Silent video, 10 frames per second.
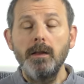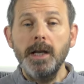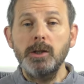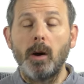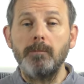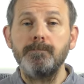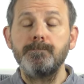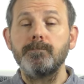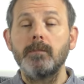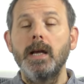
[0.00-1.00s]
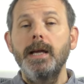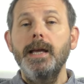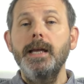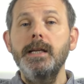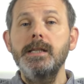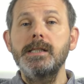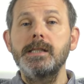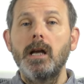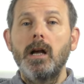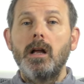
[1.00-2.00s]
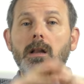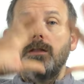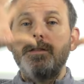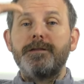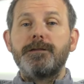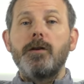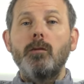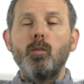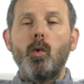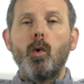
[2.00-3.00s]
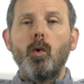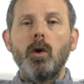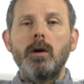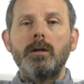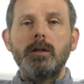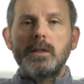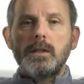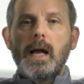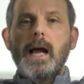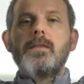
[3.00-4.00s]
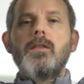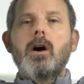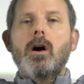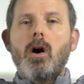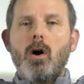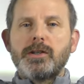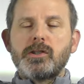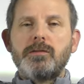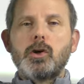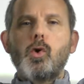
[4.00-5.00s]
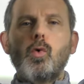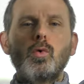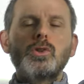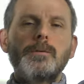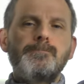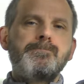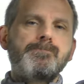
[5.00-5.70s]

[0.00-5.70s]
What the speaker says: The next one is the front wall and the height of the court.